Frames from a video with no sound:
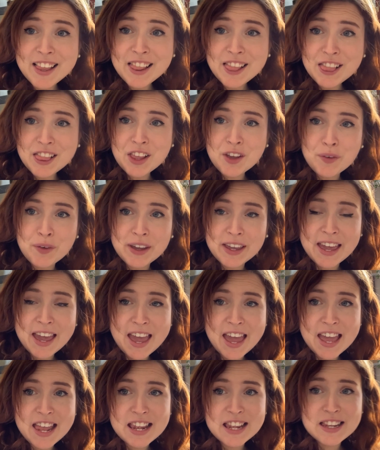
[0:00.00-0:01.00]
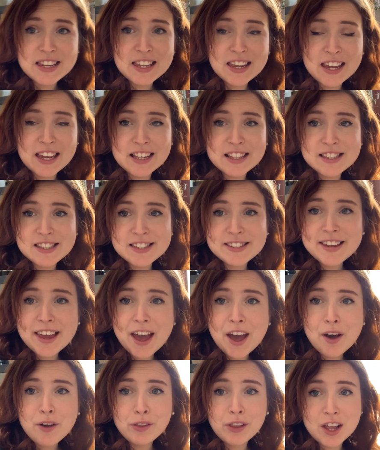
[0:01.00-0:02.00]
Hello again. It's
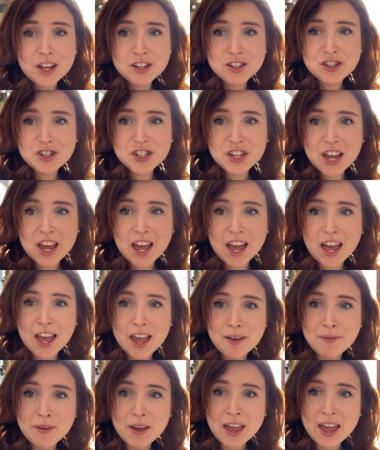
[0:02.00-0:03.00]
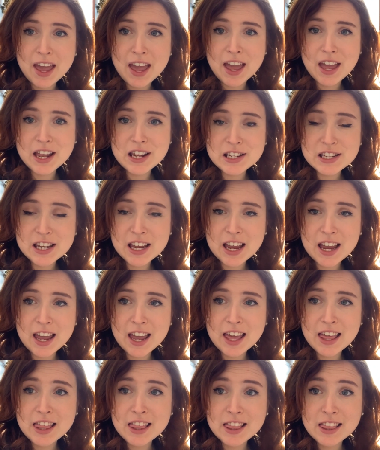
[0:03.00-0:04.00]
now lunchtime and
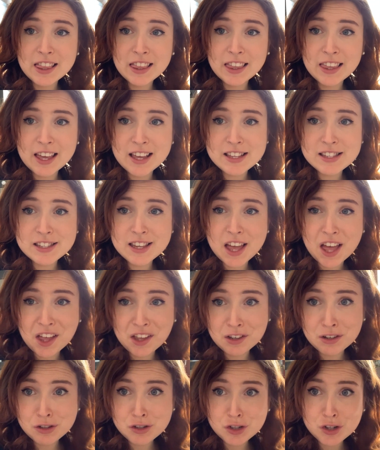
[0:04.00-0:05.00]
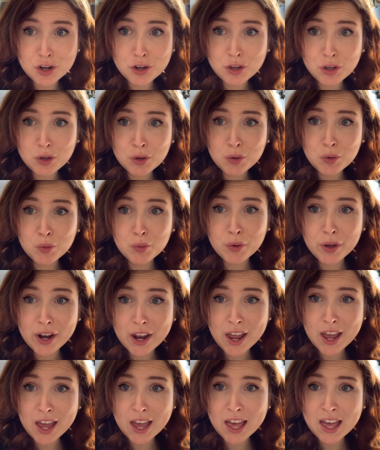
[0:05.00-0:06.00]
I guess I'll show you what
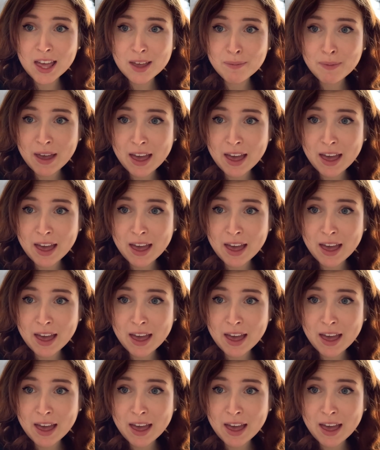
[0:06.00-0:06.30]
I'm